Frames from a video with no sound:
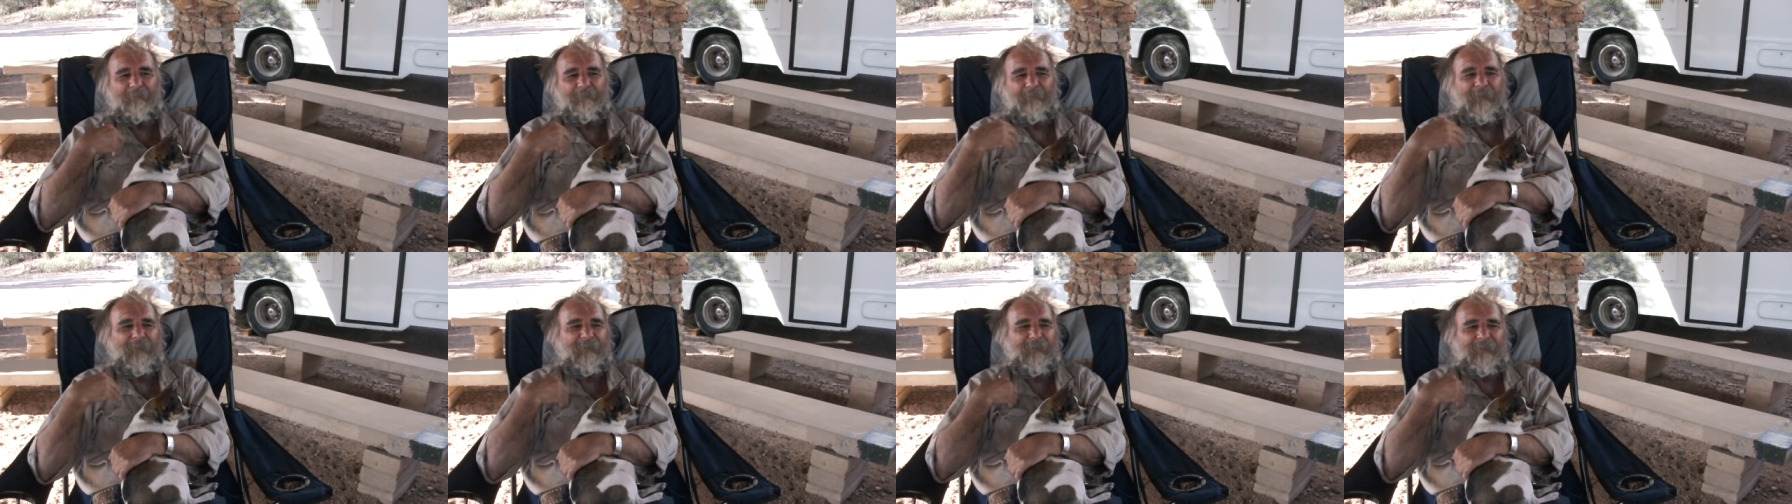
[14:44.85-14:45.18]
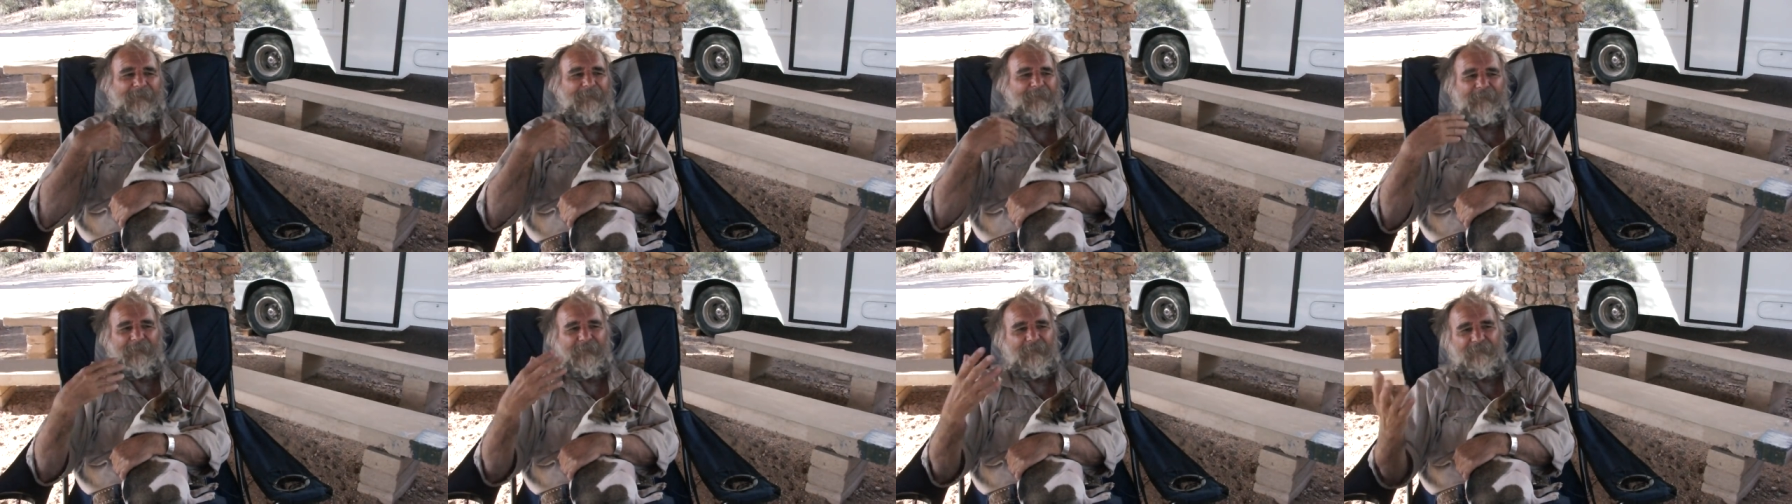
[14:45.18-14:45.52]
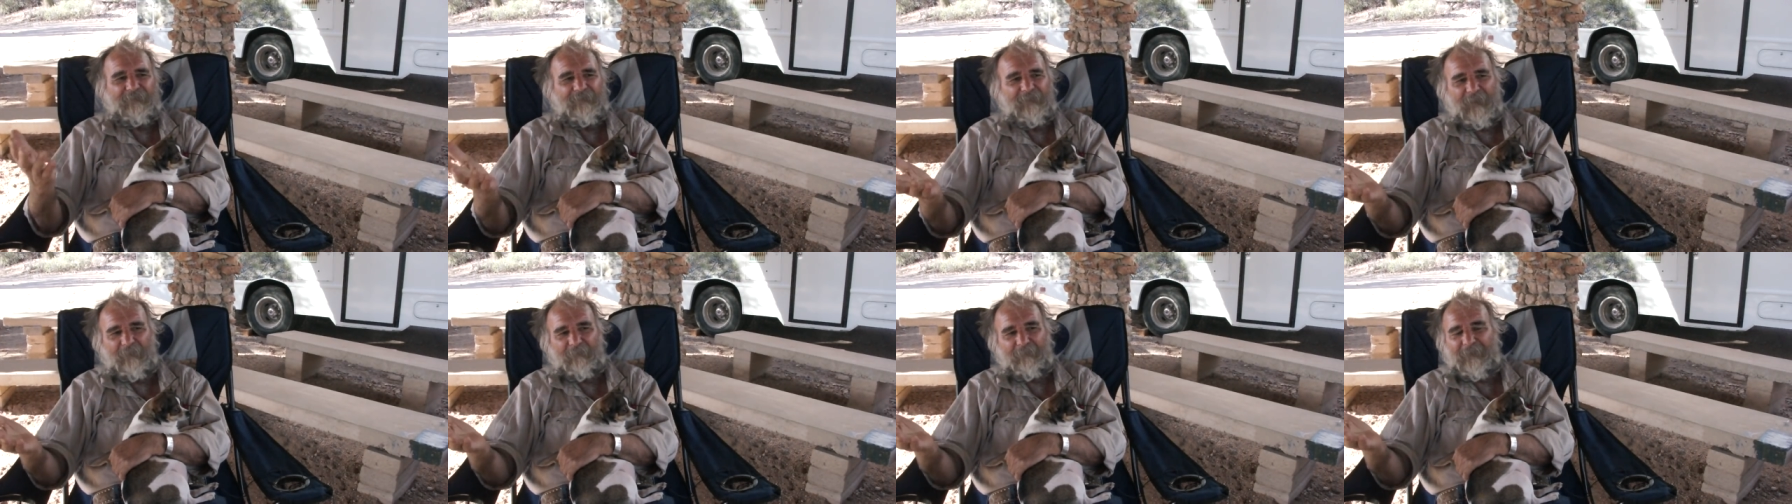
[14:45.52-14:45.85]
Me getting hurt
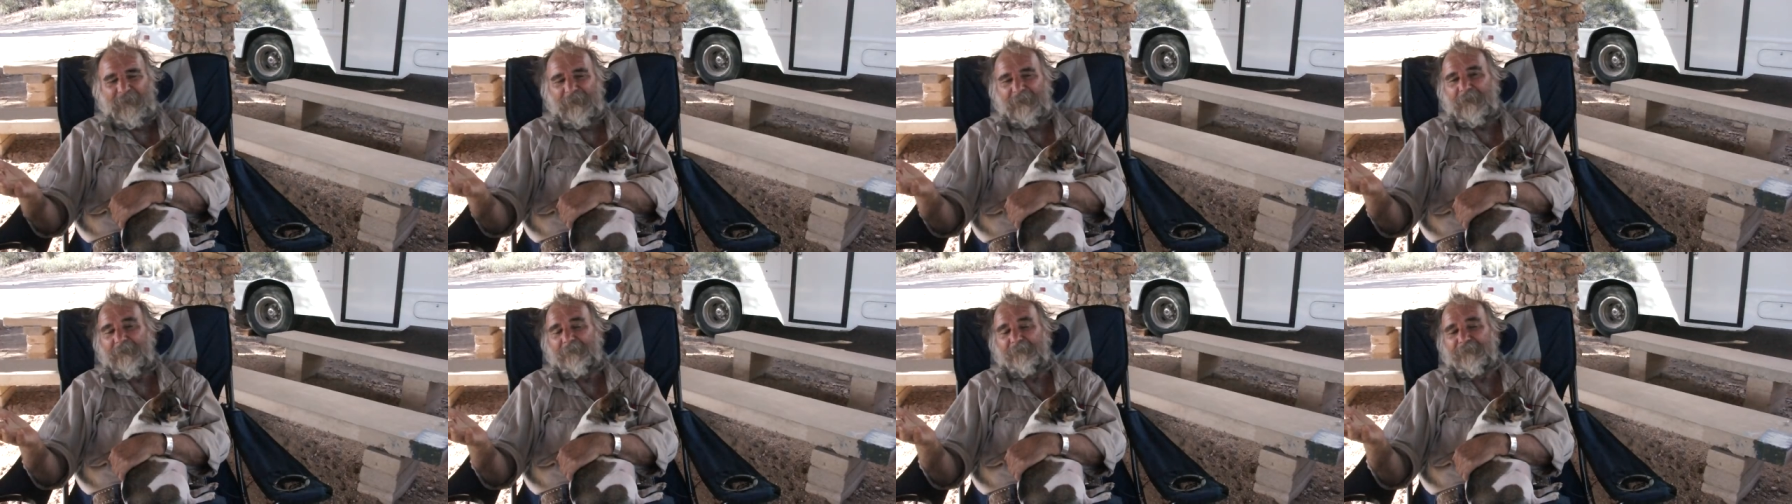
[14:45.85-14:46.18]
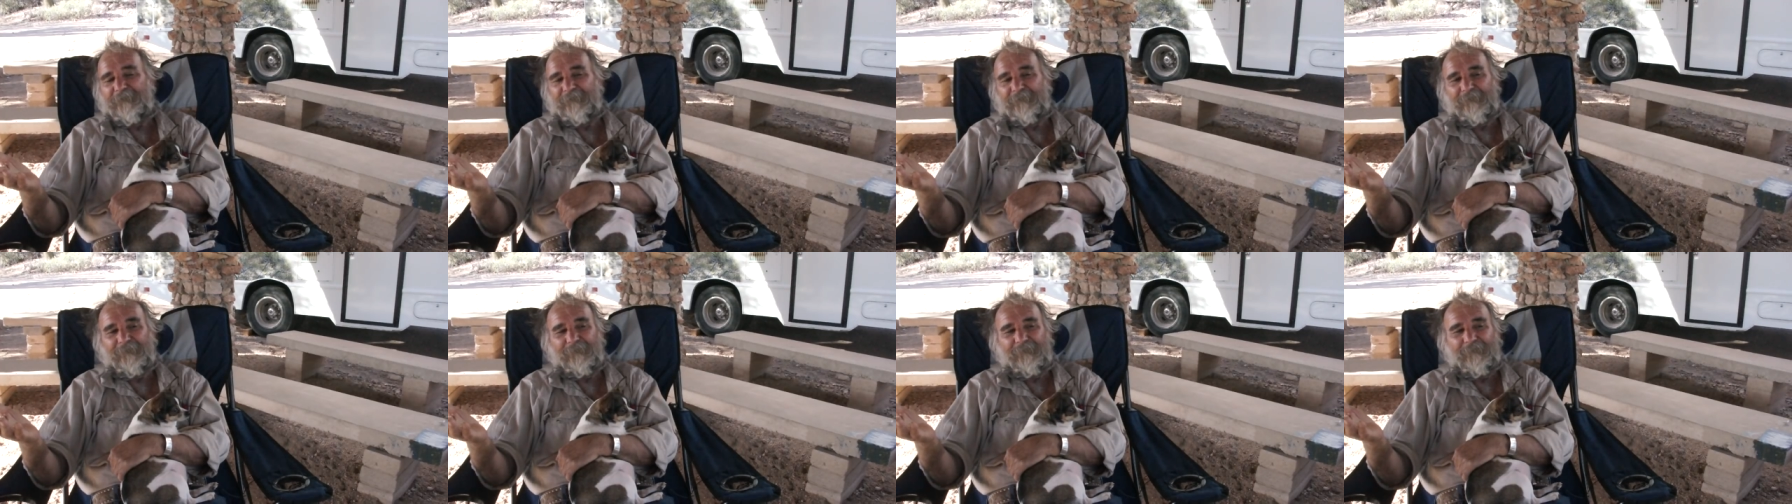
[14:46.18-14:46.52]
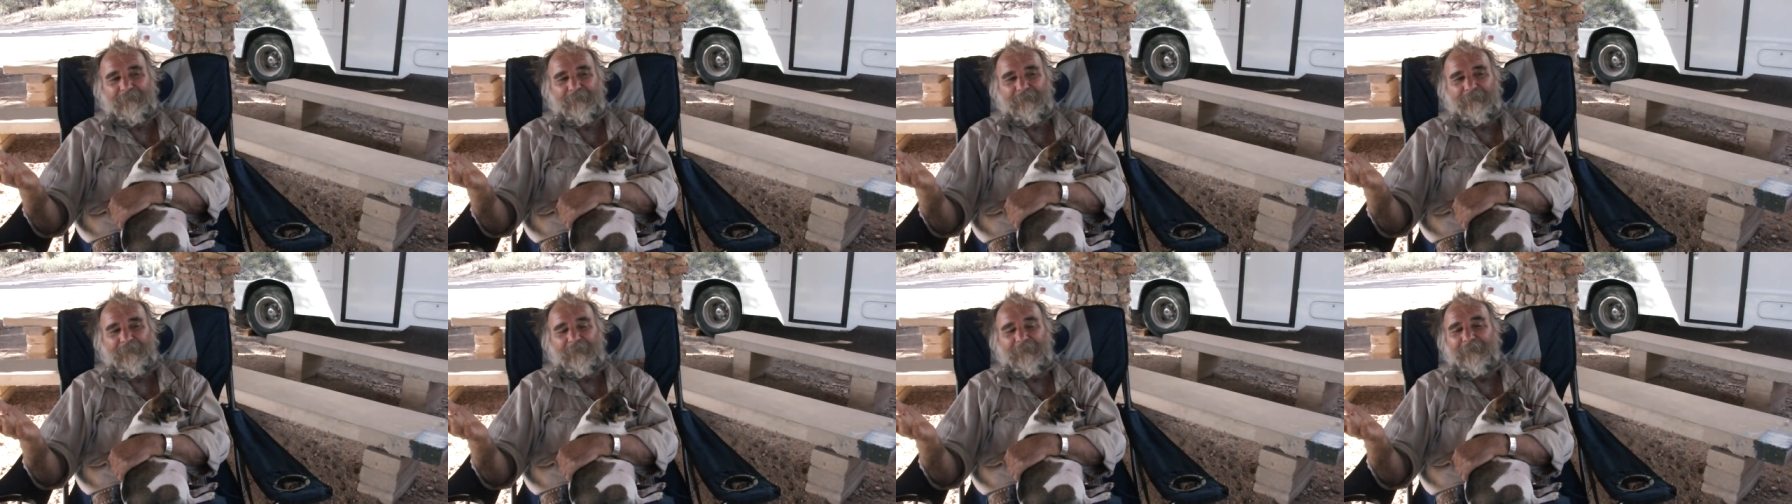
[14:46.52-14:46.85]
is not gonna help you. Right.